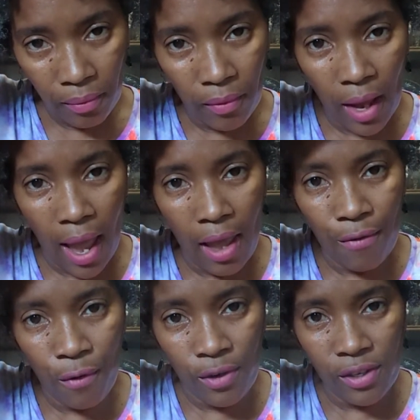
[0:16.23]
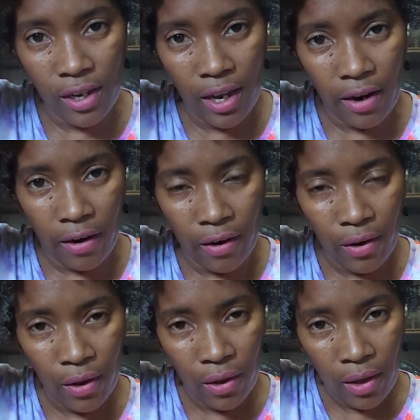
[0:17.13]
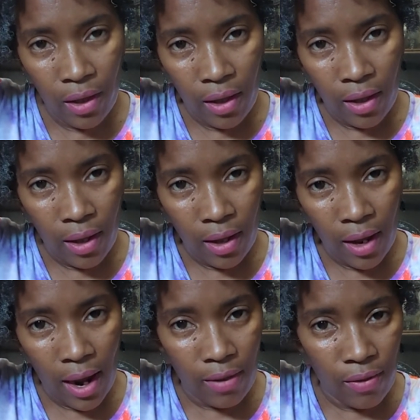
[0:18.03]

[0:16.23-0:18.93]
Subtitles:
I have 4C here. And